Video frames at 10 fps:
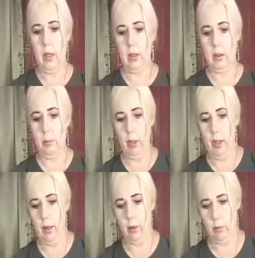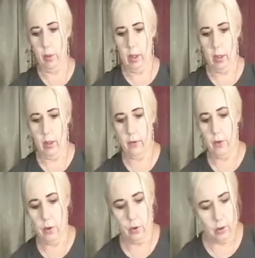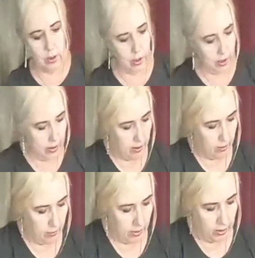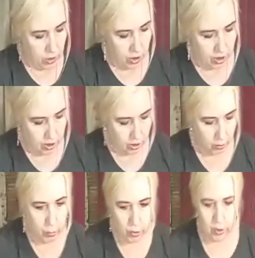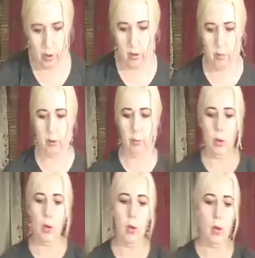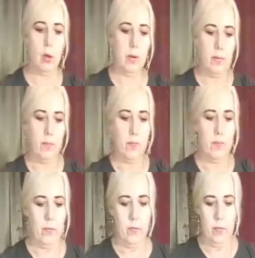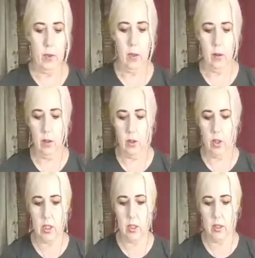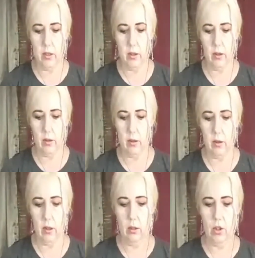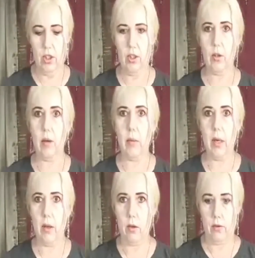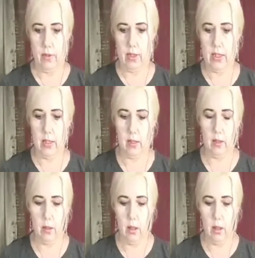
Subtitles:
at the bottom, and if you don't tie them and just start putting them on the bowl, they're just gonna try to come out of it, see?